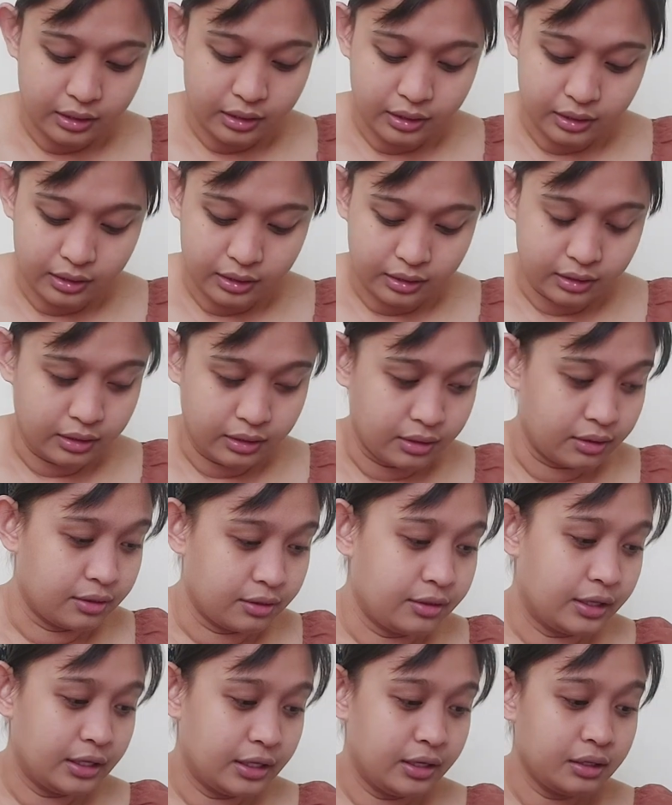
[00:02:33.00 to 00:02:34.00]
And
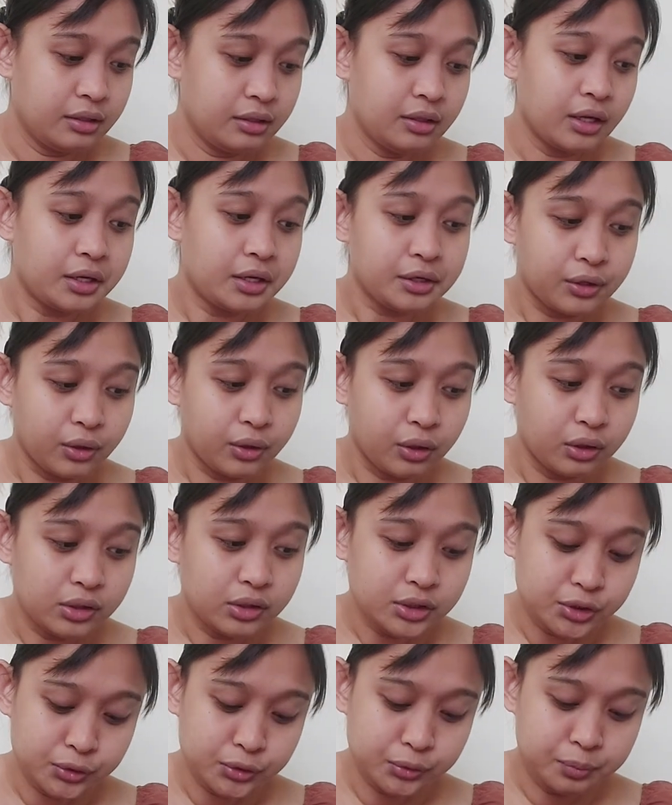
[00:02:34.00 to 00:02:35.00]
then, I
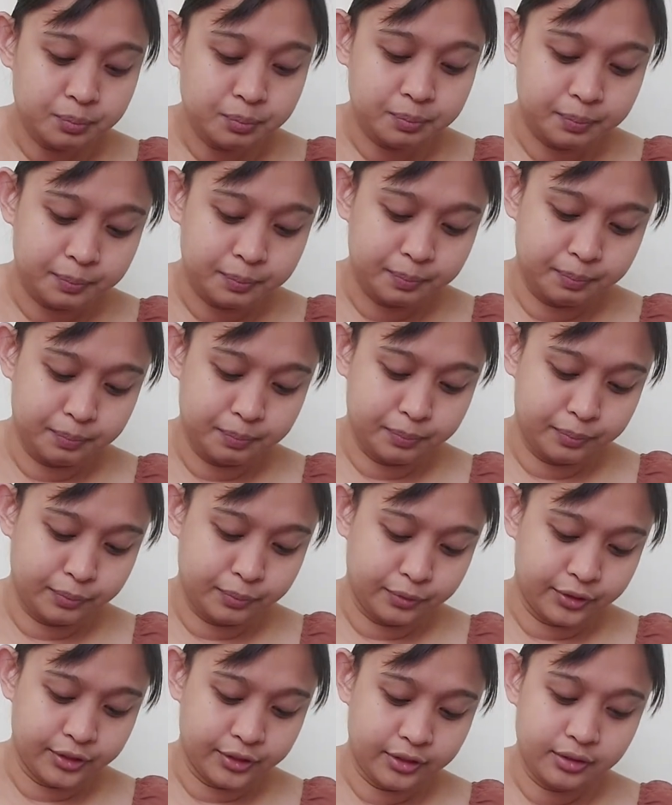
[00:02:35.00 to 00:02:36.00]
also
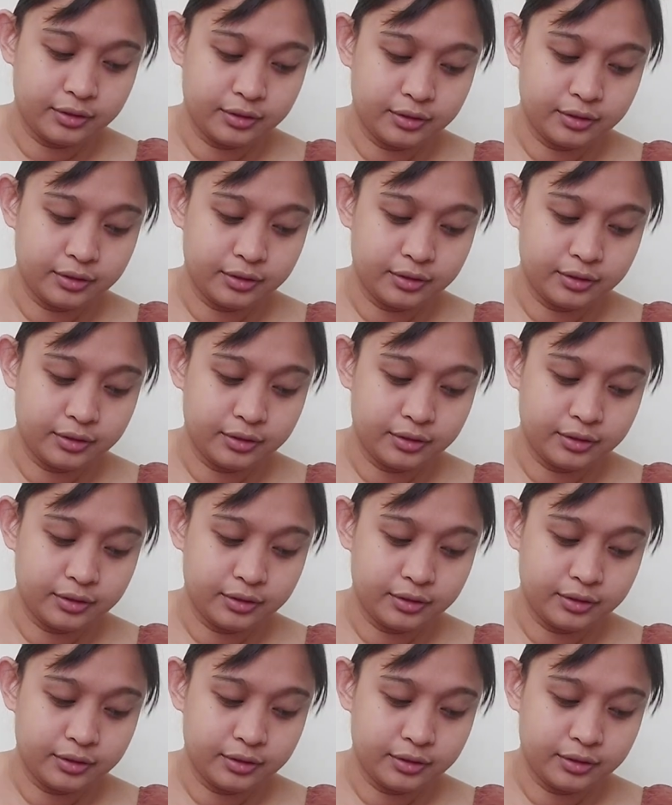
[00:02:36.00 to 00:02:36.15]
put